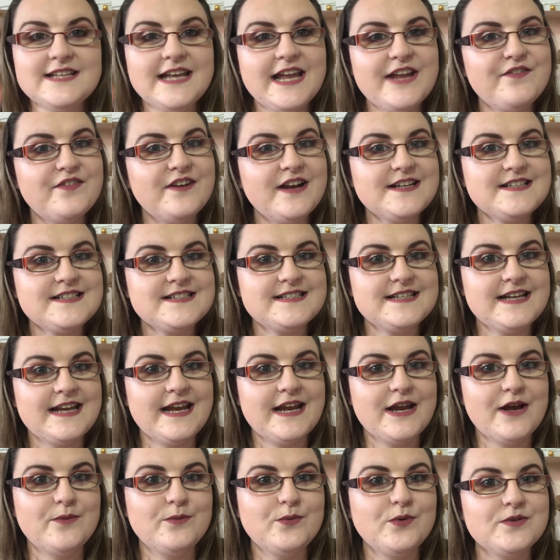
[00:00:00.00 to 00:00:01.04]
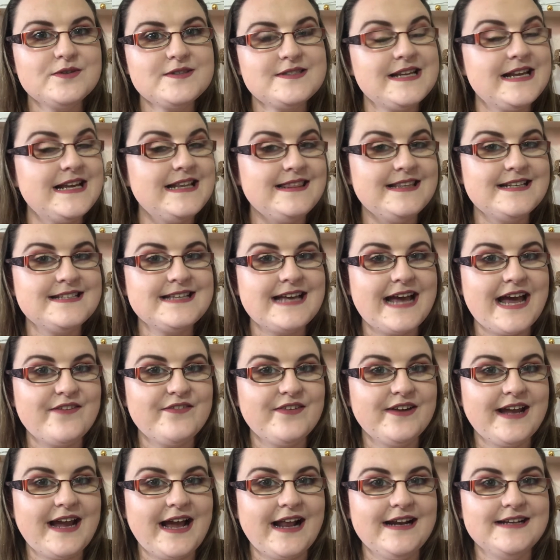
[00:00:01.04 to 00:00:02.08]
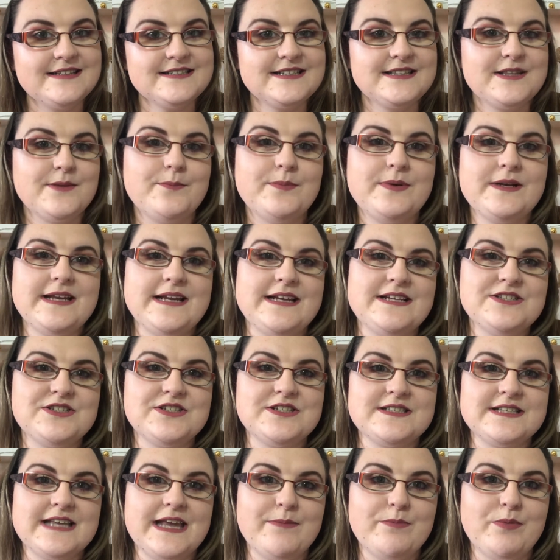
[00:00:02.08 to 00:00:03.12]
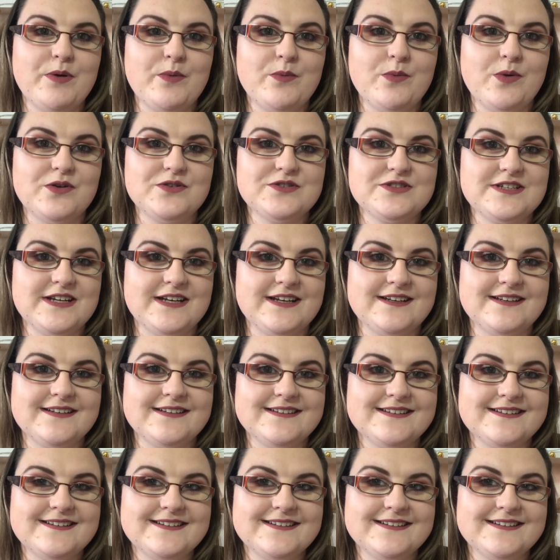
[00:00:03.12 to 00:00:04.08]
So if you'd like to see what's in this advent calendar, then please just keep on watching.